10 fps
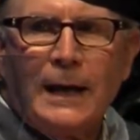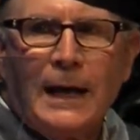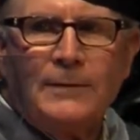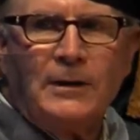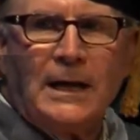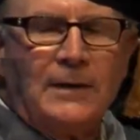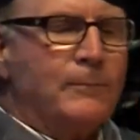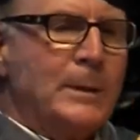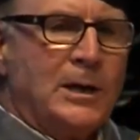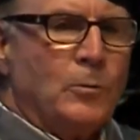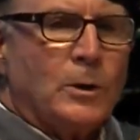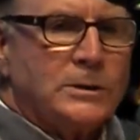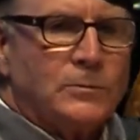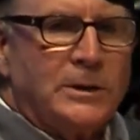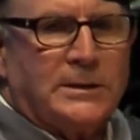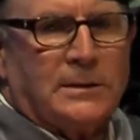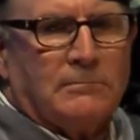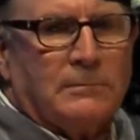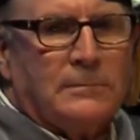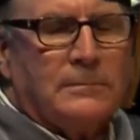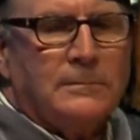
and if he'd give me any words of wisdom.